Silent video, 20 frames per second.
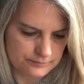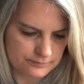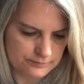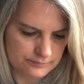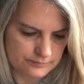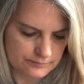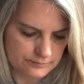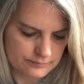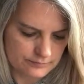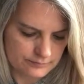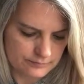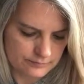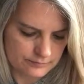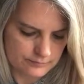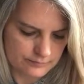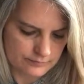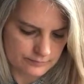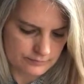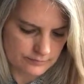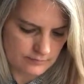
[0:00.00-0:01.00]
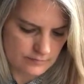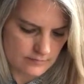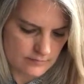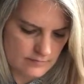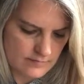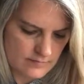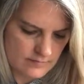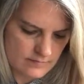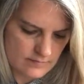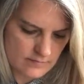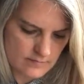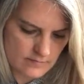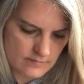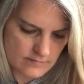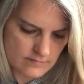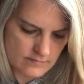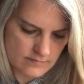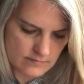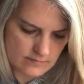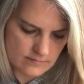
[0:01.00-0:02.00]

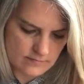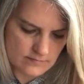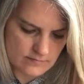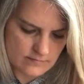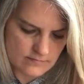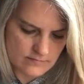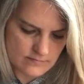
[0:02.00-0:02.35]
(silence)